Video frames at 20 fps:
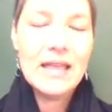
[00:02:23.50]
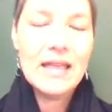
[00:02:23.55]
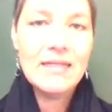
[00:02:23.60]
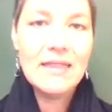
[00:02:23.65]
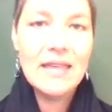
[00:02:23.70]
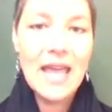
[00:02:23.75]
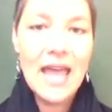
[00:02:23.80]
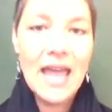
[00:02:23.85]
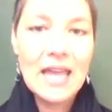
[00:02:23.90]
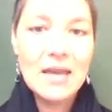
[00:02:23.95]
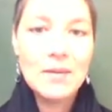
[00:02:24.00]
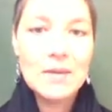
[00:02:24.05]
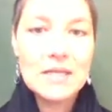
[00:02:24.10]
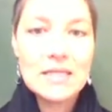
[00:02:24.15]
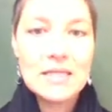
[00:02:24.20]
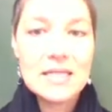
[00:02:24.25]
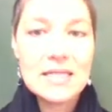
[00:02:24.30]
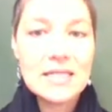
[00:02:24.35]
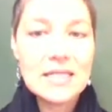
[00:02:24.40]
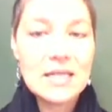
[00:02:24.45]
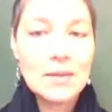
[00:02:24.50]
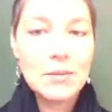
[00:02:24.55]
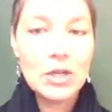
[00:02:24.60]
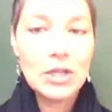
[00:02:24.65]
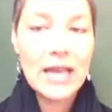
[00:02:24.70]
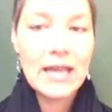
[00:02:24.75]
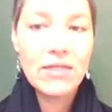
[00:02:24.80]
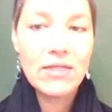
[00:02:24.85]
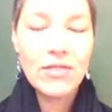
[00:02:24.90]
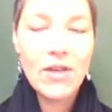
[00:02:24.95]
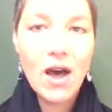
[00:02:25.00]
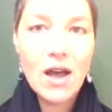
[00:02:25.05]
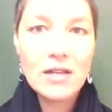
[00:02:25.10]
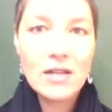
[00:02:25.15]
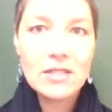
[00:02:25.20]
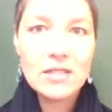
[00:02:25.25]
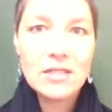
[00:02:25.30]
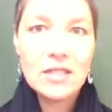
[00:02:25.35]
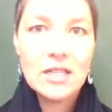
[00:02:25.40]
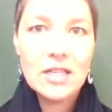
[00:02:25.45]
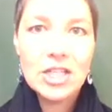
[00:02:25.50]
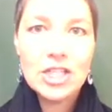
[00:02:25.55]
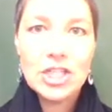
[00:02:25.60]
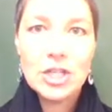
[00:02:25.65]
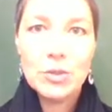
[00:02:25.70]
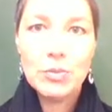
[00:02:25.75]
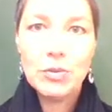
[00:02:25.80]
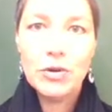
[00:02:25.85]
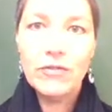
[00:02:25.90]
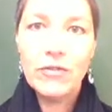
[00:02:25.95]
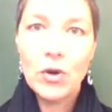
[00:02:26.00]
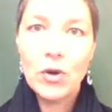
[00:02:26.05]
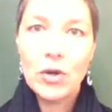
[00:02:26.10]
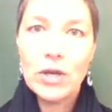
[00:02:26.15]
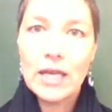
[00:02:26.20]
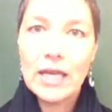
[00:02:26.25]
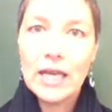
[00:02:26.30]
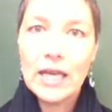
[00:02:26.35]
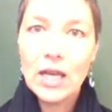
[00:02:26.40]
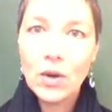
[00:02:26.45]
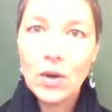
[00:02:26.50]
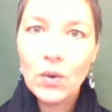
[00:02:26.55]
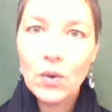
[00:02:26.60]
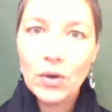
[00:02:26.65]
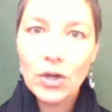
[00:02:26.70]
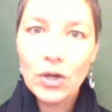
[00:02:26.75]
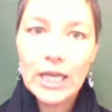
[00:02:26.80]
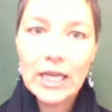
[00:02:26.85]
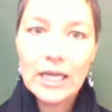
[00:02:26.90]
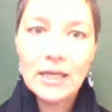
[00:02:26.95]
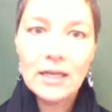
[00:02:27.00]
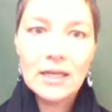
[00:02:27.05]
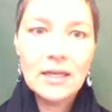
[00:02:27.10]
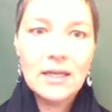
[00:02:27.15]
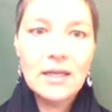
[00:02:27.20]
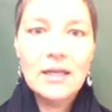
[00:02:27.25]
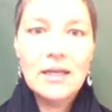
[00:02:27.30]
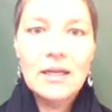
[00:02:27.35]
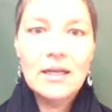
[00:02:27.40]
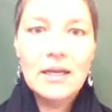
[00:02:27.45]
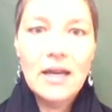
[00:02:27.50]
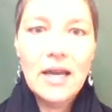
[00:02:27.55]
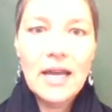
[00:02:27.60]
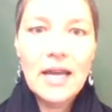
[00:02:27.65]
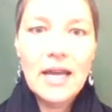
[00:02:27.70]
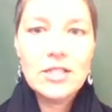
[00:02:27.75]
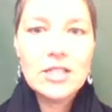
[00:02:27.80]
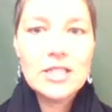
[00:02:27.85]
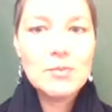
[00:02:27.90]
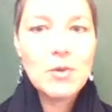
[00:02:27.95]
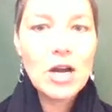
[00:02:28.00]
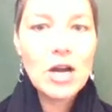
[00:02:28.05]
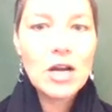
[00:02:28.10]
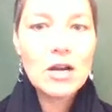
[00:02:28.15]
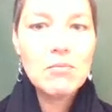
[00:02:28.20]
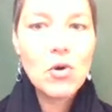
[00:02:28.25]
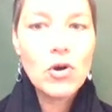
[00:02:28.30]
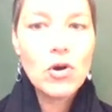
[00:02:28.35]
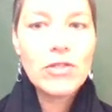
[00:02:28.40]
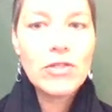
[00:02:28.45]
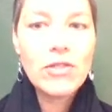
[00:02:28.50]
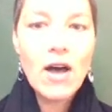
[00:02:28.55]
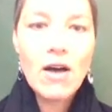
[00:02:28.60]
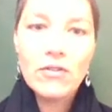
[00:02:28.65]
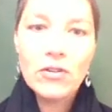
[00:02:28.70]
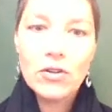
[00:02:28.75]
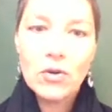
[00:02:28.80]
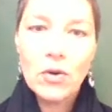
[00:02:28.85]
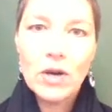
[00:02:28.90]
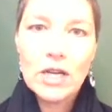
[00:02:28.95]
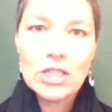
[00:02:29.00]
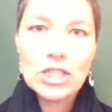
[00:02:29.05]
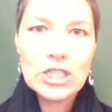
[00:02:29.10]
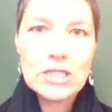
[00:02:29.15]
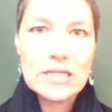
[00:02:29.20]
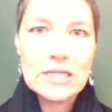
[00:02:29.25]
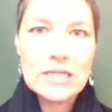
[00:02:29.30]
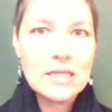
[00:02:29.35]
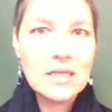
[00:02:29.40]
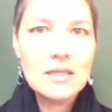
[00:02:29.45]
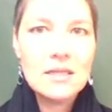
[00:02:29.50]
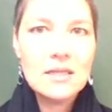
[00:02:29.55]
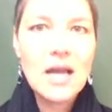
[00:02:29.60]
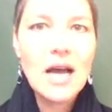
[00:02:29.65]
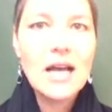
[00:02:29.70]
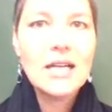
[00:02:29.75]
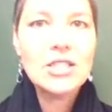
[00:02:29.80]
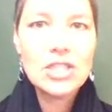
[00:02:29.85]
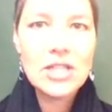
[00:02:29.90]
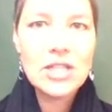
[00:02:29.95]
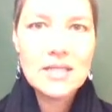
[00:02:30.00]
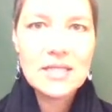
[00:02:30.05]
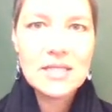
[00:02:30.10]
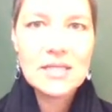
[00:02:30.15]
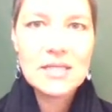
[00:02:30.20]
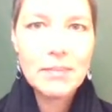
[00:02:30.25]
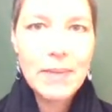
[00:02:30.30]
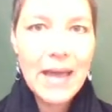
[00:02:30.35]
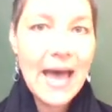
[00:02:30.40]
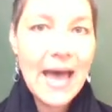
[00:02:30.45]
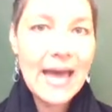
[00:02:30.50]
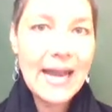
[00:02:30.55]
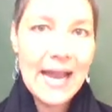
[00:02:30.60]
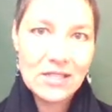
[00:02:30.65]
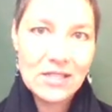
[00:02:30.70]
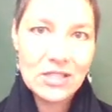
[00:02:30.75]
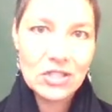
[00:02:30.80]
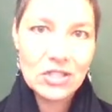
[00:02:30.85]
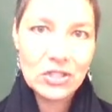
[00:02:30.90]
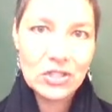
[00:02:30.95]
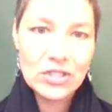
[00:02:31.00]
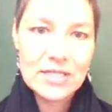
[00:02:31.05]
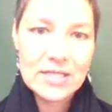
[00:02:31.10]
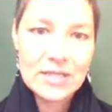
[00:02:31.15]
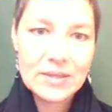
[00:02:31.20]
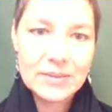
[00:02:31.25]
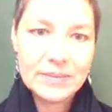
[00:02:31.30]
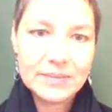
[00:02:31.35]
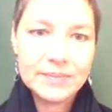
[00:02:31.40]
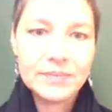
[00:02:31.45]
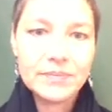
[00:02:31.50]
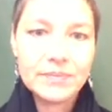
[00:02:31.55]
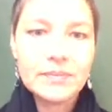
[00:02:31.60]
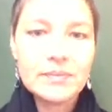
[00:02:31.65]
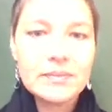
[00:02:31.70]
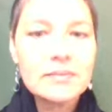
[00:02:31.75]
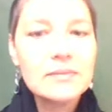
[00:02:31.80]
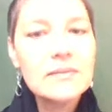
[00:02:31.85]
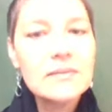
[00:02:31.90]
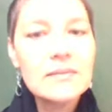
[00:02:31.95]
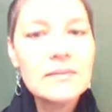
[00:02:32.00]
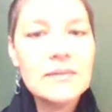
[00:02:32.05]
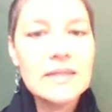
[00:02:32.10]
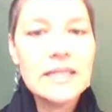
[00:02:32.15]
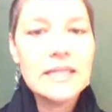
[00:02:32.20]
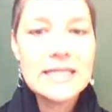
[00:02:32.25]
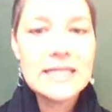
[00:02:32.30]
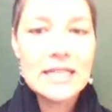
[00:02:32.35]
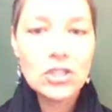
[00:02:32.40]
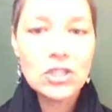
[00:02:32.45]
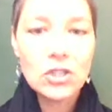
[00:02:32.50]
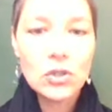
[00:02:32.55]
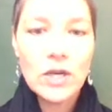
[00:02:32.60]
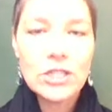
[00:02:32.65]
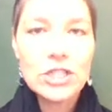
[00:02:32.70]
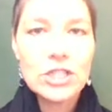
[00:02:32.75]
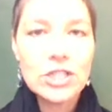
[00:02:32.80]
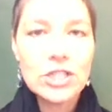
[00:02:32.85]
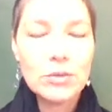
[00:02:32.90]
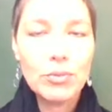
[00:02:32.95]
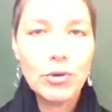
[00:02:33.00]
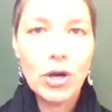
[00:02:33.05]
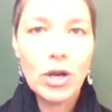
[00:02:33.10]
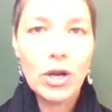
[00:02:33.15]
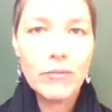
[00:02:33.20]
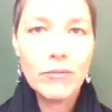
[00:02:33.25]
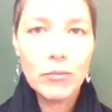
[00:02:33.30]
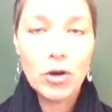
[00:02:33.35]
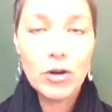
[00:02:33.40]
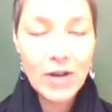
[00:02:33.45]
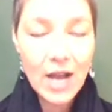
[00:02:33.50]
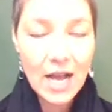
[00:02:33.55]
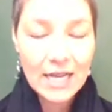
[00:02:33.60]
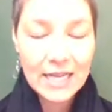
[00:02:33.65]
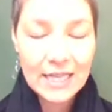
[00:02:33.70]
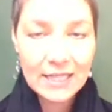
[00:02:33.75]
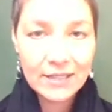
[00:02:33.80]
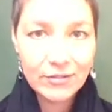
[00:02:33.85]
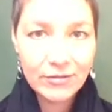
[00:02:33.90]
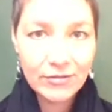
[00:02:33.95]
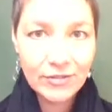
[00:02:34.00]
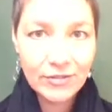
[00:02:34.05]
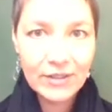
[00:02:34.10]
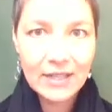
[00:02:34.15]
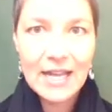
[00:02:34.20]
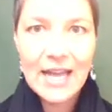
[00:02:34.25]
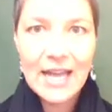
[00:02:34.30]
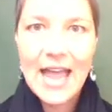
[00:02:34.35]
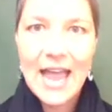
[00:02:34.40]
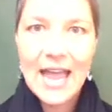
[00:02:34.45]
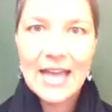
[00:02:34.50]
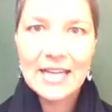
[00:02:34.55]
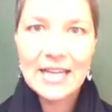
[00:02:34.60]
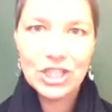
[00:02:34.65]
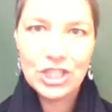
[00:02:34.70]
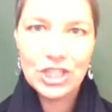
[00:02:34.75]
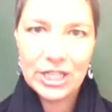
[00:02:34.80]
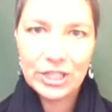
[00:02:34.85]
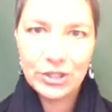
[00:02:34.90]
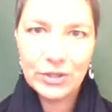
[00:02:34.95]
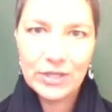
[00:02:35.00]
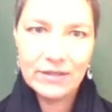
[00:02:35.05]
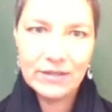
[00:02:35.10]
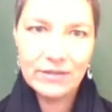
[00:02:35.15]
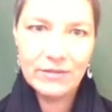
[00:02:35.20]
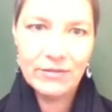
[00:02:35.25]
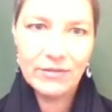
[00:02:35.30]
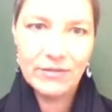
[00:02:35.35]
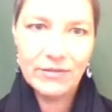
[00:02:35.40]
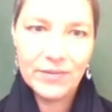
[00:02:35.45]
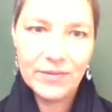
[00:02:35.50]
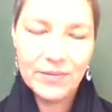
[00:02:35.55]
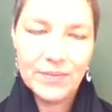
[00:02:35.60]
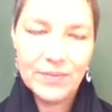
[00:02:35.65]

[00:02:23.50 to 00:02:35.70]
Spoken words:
The aim is to stimulate thought, to provoke inquiry, and to spark more thoughtful questions, not just pat answers. Essential questions are provocative and generative.